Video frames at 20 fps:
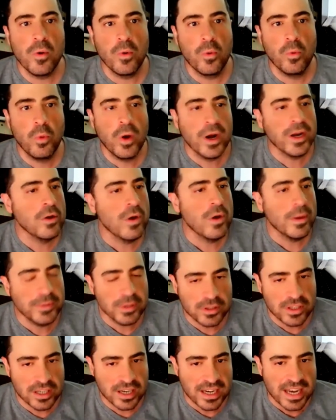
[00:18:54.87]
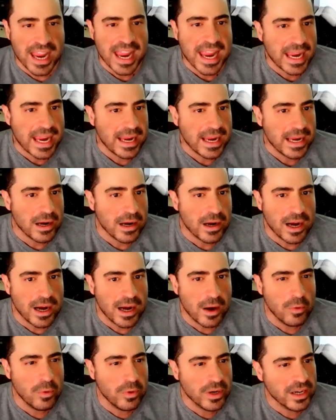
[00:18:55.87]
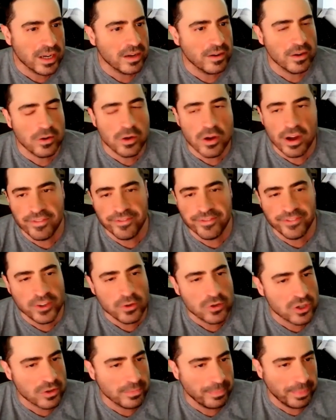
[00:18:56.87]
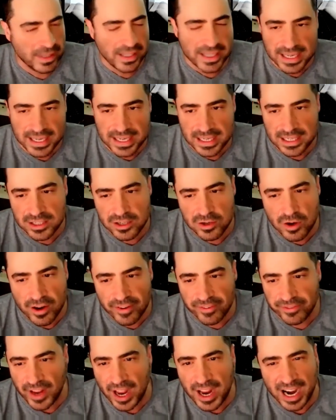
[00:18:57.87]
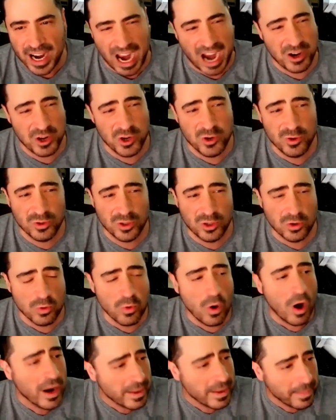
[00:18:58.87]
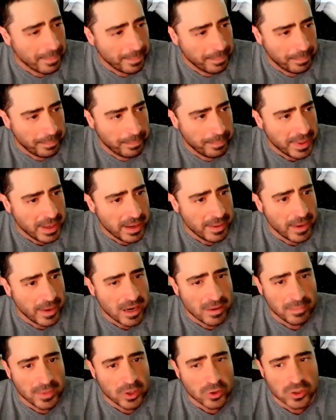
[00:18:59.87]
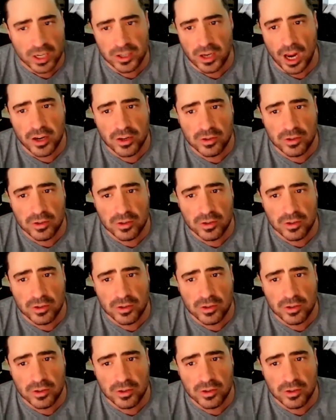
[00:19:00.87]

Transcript: what are you up to today? What do you have future plans? Do you want to be in music? Do